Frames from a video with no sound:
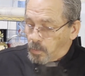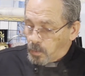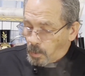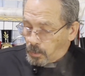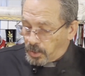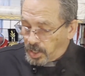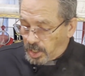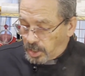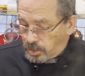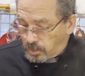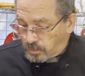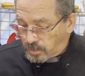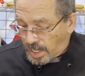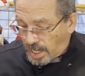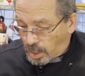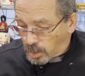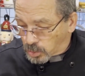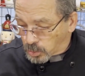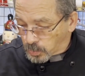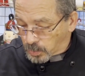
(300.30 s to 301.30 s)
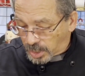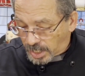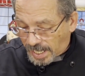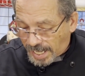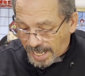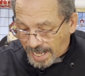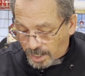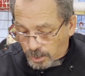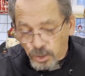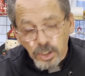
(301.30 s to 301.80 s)
what we're gonna do now is we're gonna
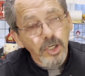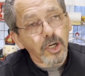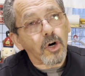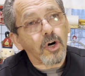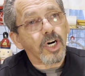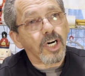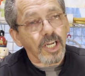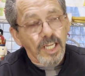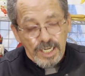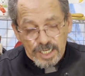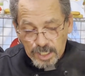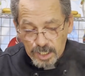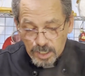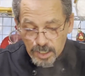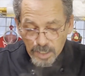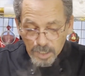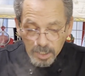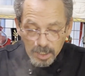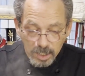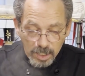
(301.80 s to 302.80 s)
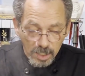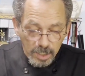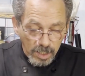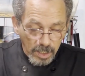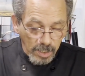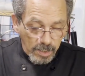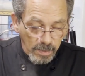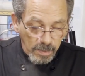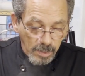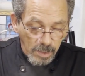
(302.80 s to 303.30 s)
add our garlic.
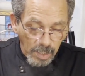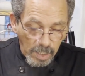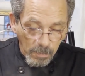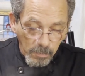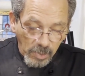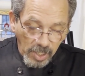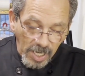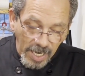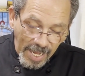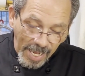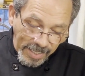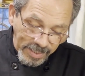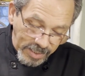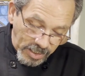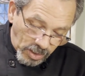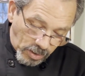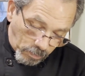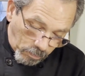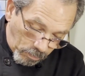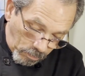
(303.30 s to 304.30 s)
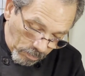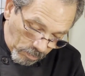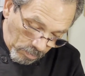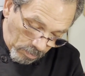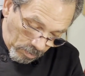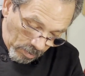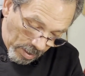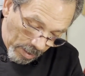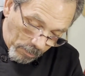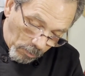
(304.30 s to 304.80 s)
And we're gonna add this,
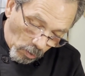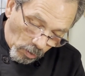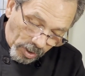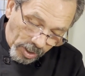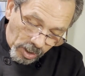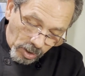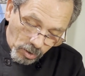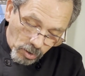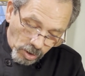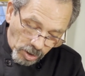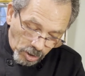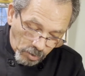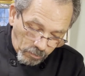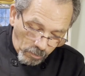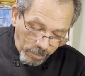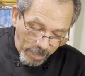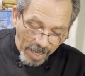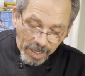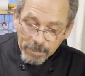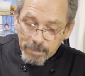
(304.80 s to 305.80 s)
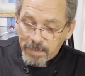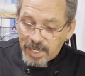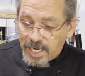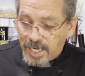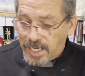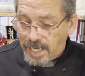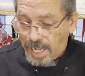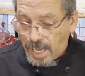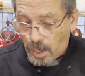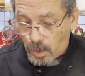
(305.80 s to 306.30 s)
and we're only gonna cook this for about a
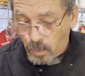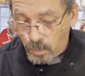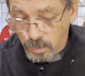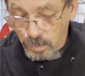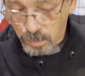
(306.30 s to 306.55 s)
minute now